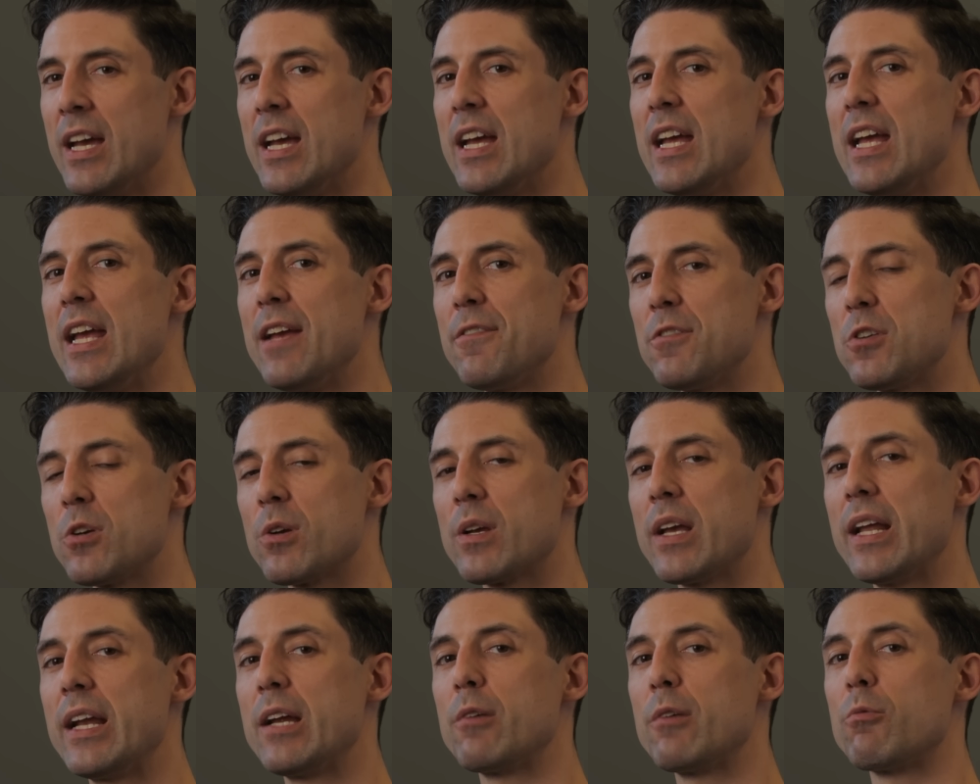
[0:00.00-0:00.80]
If you're
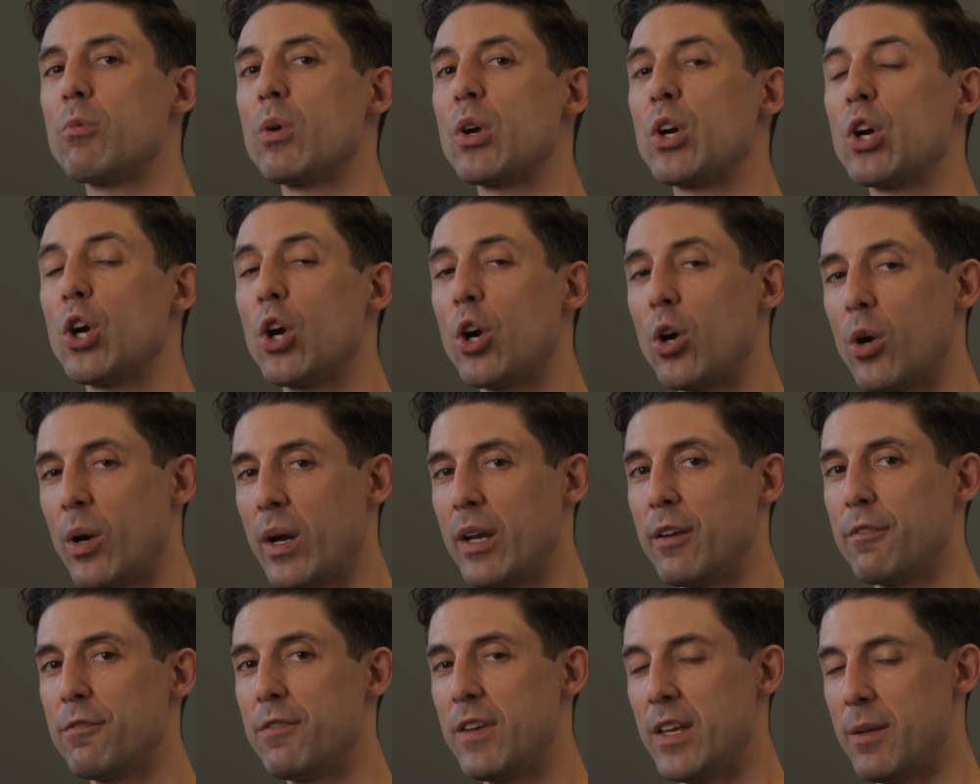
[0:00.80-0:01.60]
getting
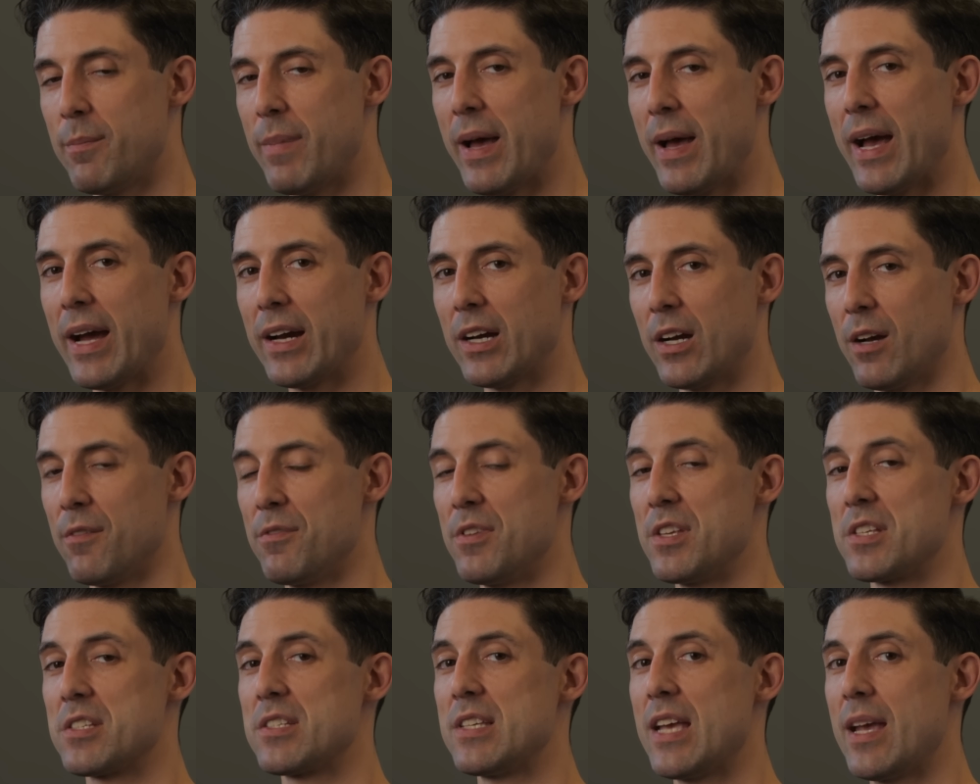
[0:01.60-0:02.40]
recurring feedback of
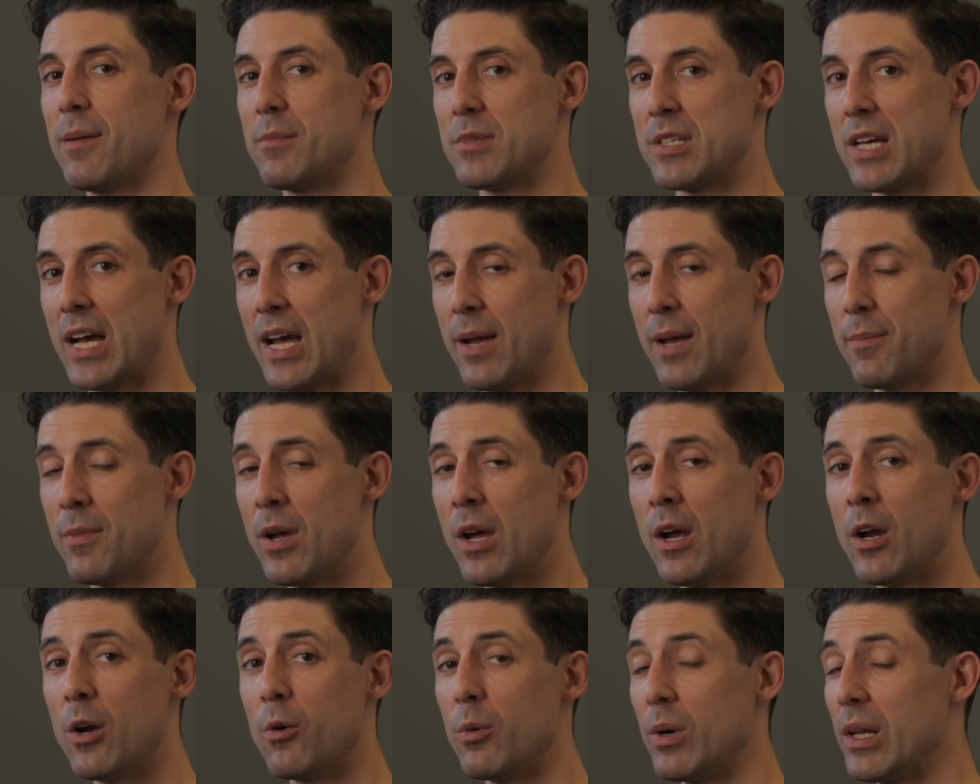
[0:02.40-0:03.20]
the same type,
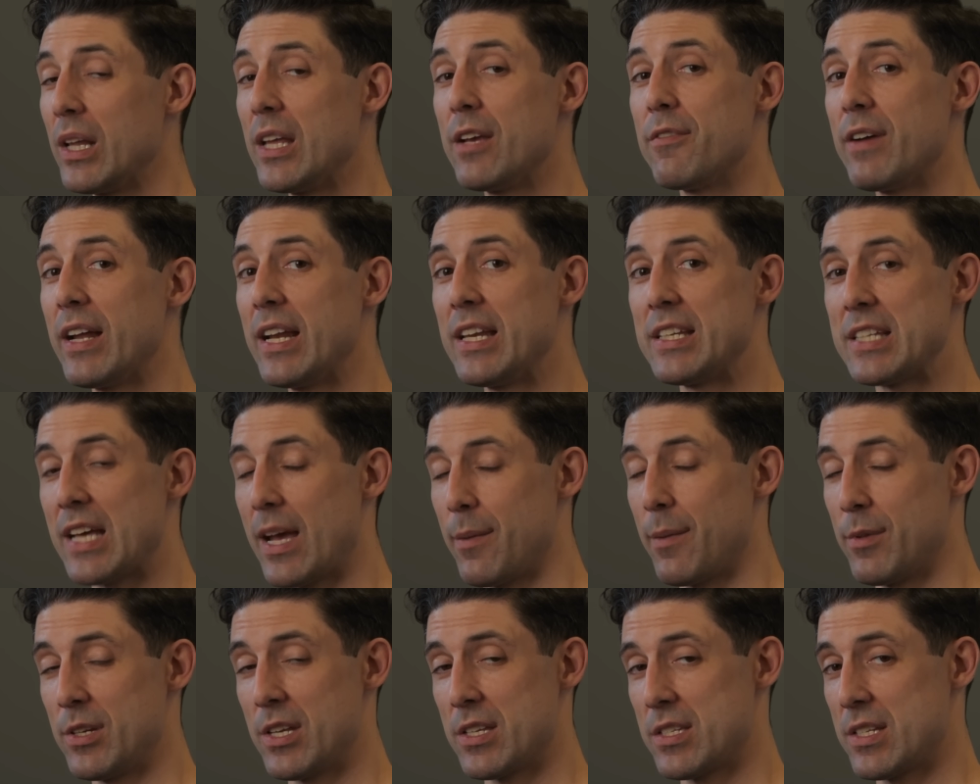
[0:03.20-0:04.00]
really of any
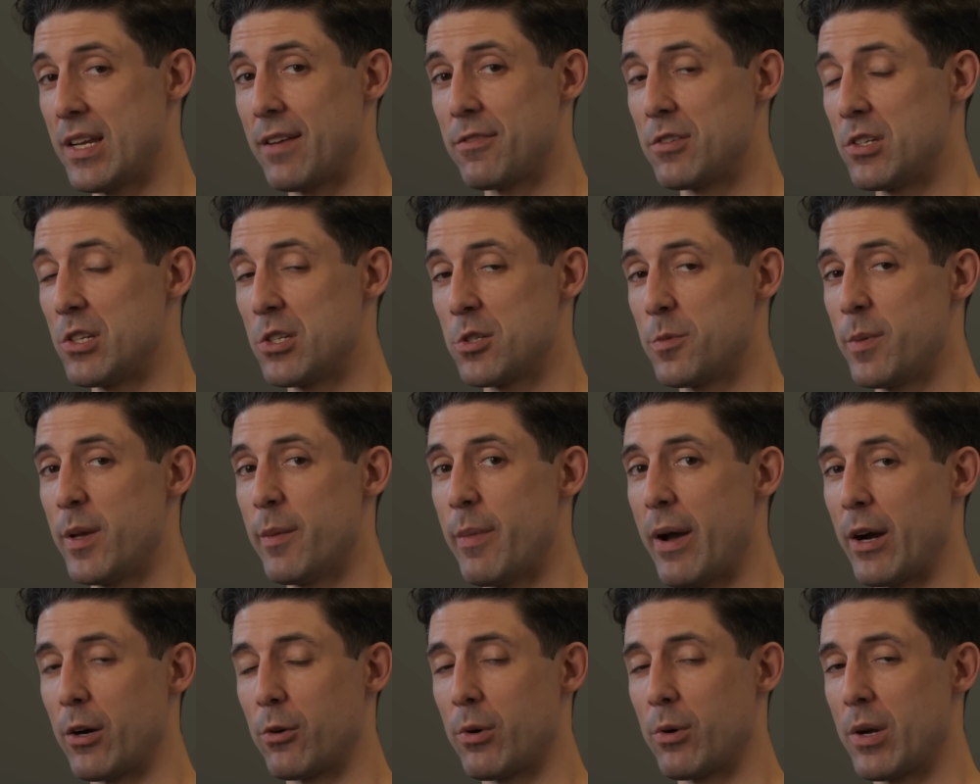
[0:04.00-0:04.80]
type, it doesn't have to just be
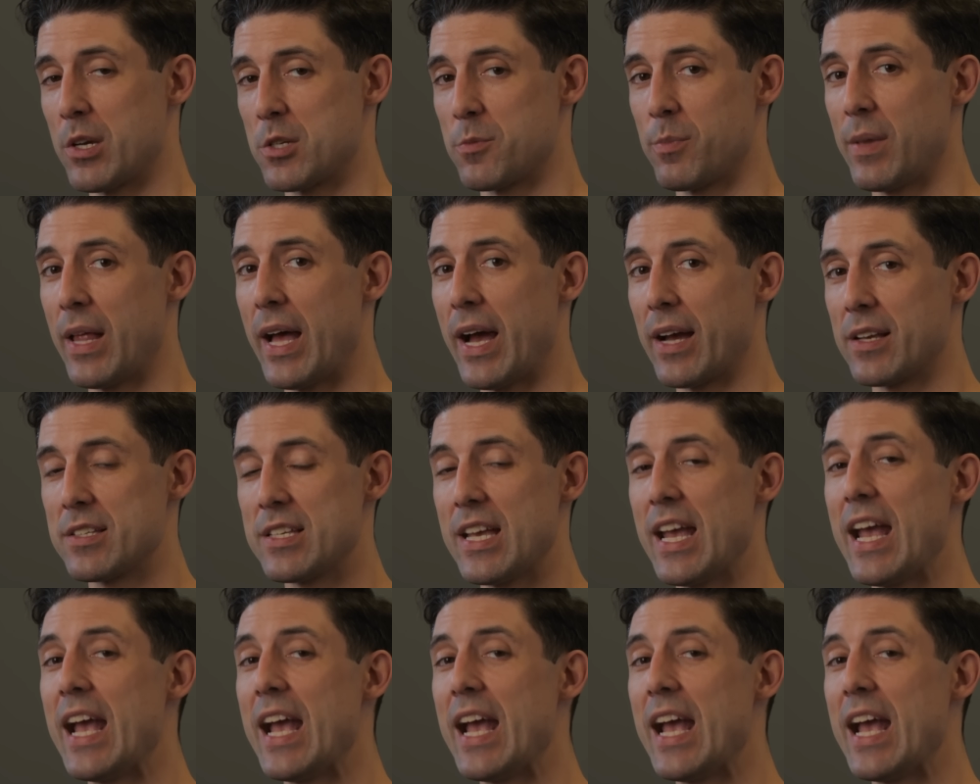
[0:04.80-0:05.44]
about crushed blacks.